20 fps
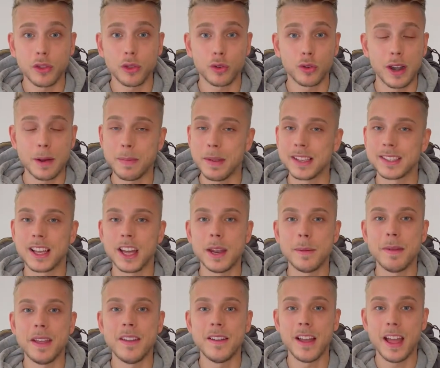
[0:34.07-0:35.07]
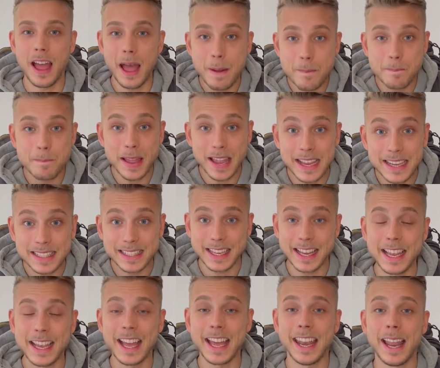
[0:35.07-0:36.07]
trip is gonna be
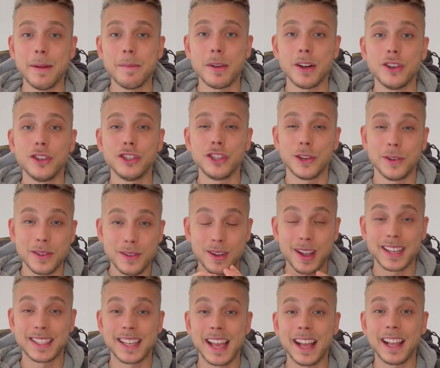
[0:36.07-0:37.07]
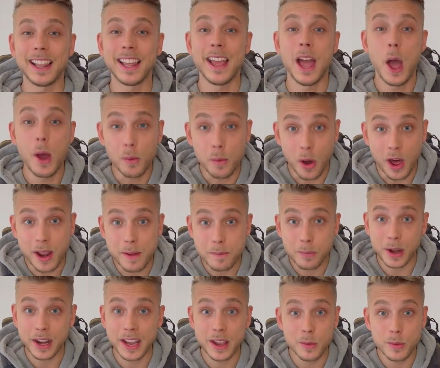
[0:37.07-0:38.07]
amazing, and I'm gonna show you exactly what I'm
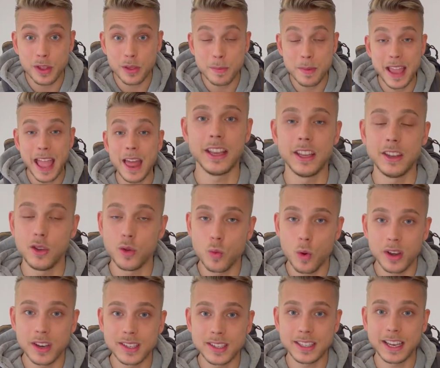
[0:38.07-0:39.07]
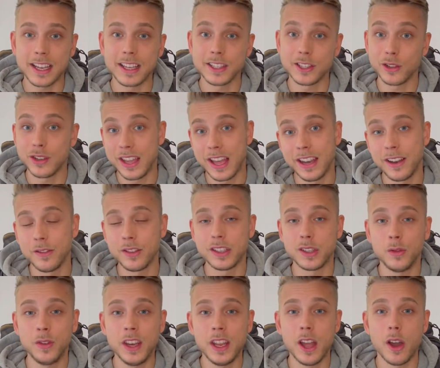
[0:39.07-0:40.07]
bringing with me. And you wanna stick until the end of this
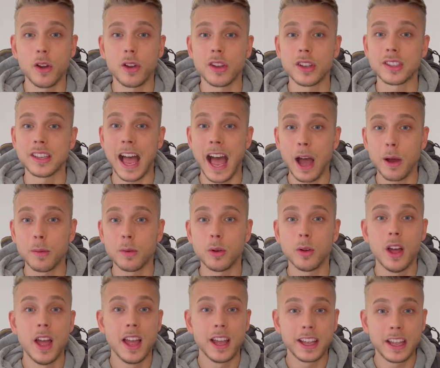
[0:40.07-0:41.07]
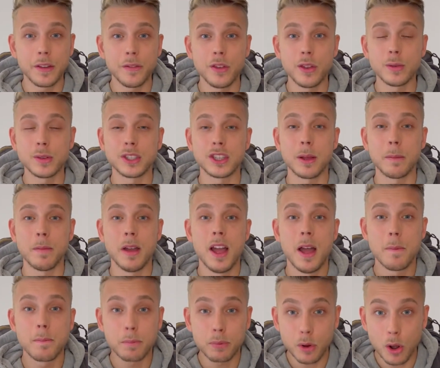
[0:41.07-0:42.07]
video because I will give you some
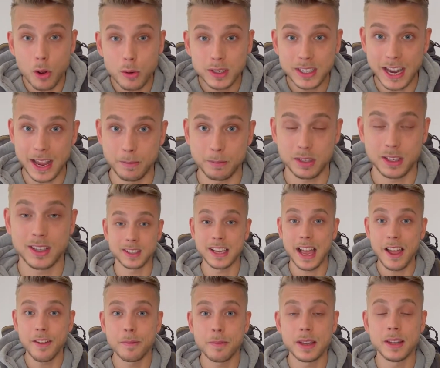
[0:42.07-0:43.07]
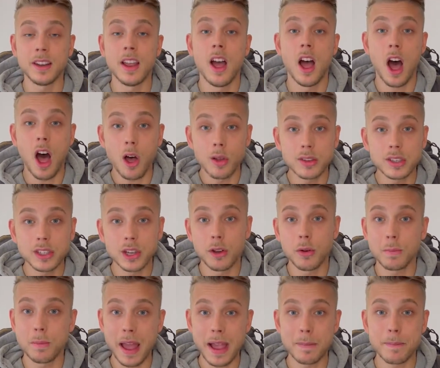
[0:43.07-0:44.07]
pro tips, because I've been
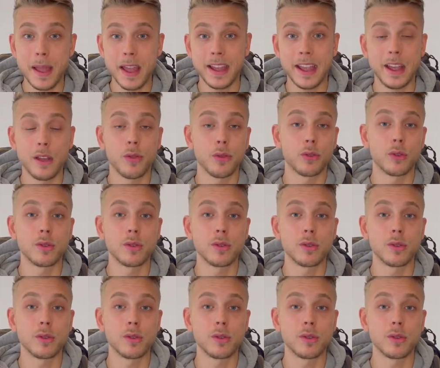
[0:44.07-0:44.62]
also backpacking through